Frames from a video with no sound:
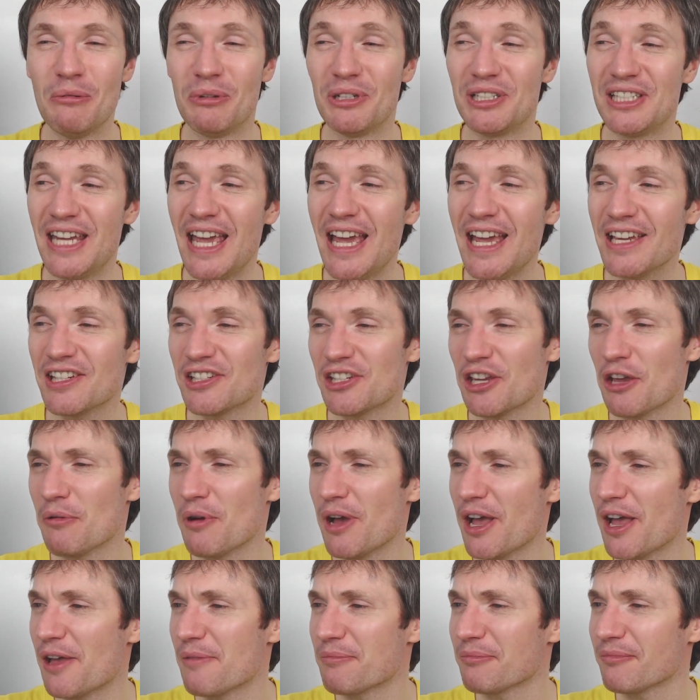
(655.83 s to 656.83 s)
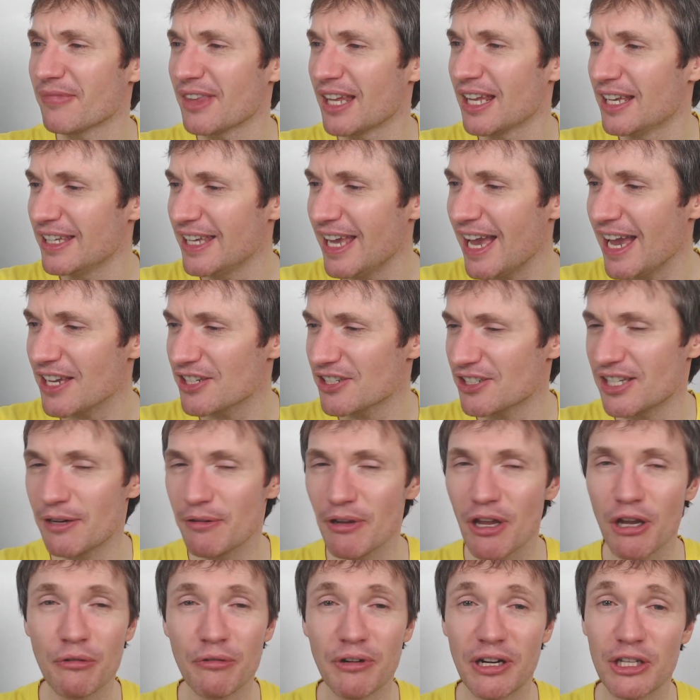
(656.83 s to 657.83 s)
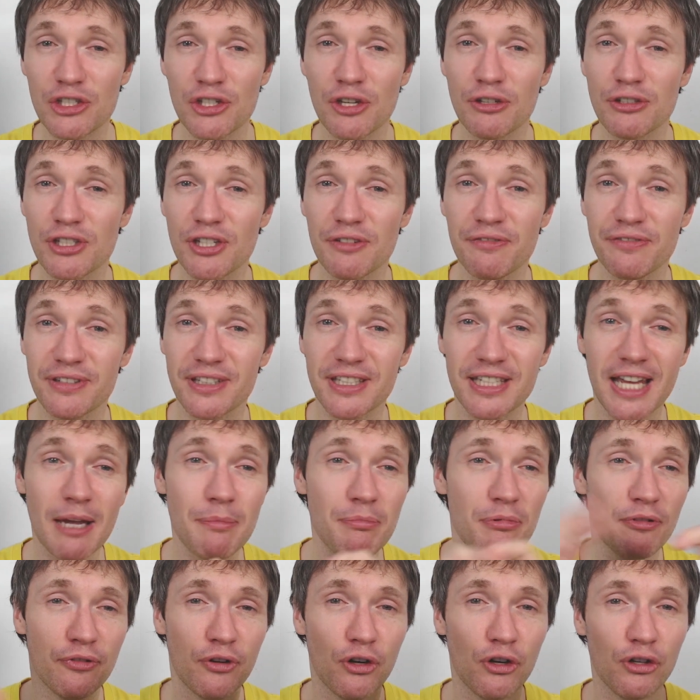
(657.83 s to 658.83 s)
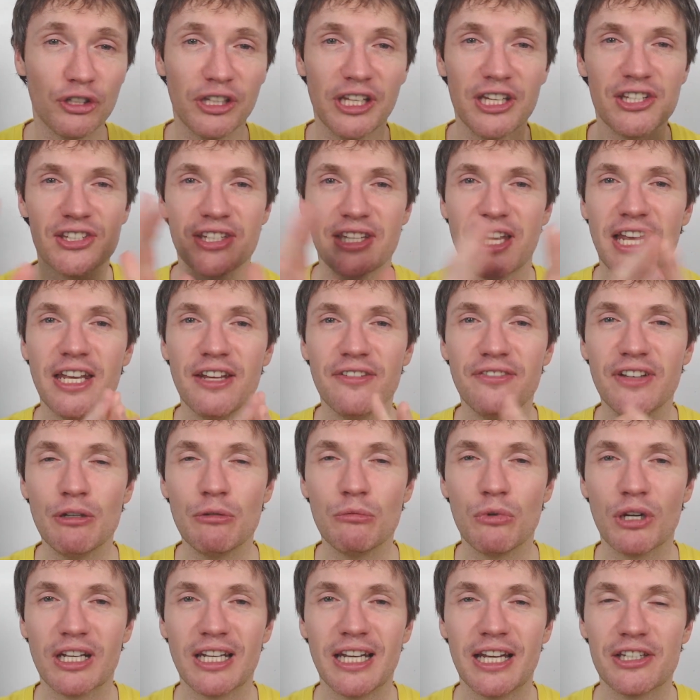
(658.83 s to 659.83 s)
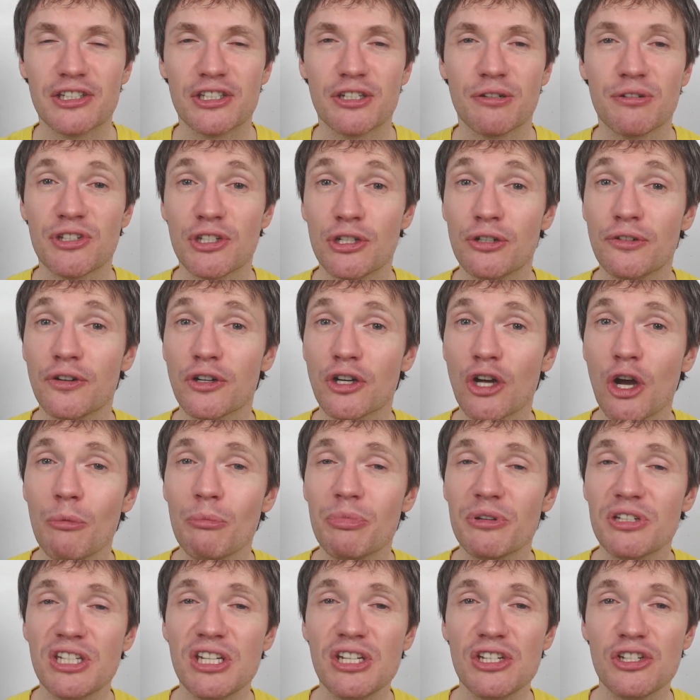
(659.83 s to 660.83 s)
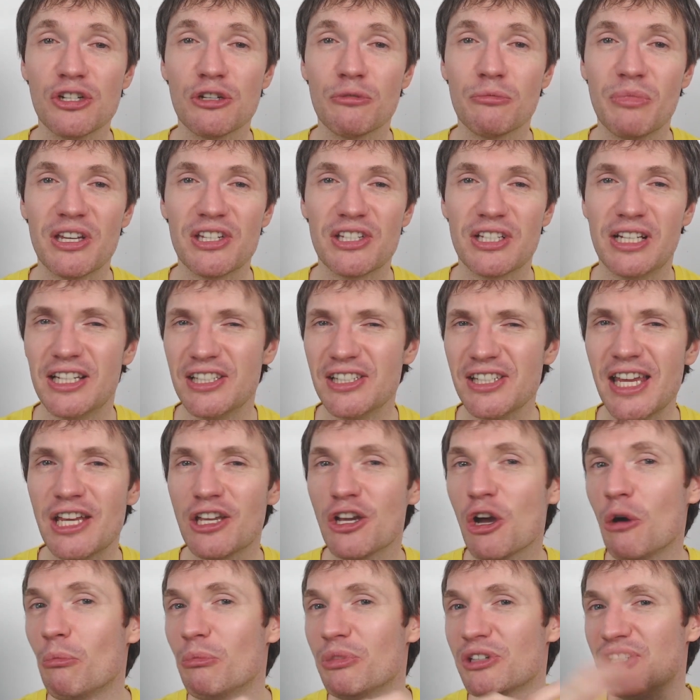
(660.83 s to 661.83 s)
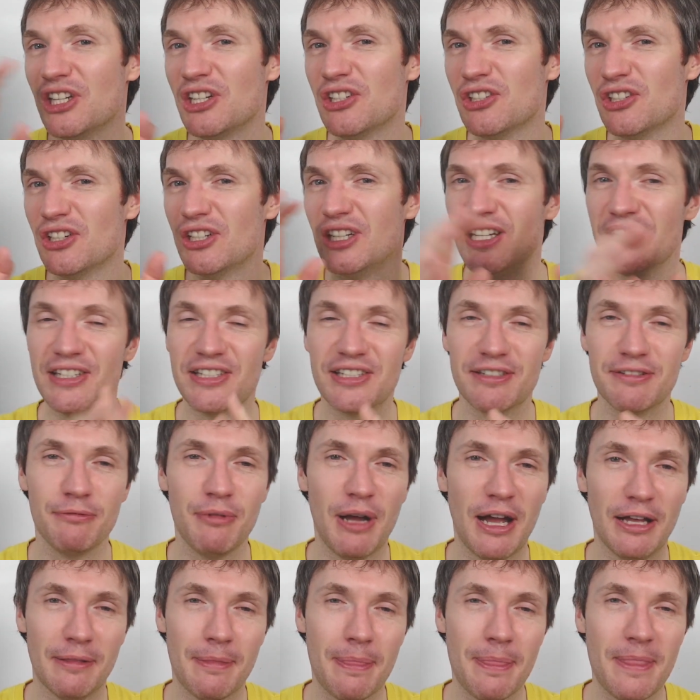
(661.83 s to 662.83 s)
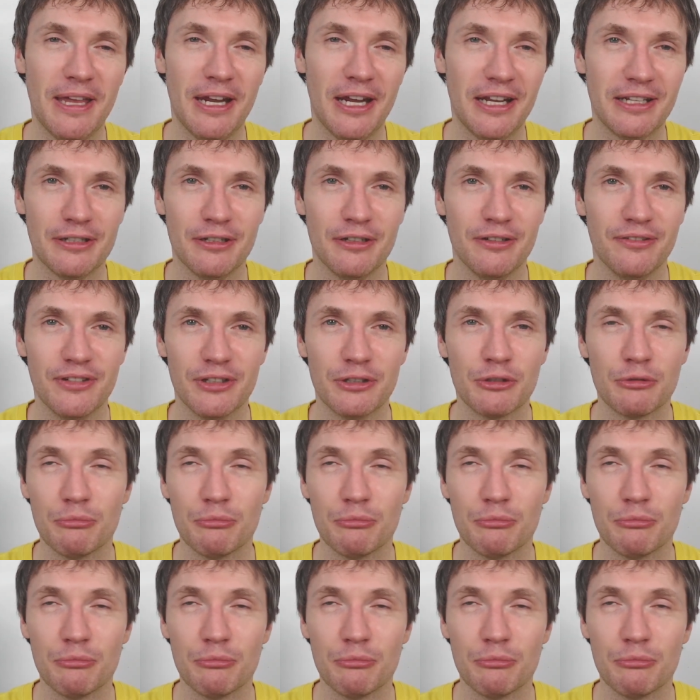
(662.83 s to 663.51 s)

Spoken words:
But yeah, so so there we go. So to cap off all this, then, I think what I'd like to do is another competition, basically. I say competition. It's, well, yeah, I don't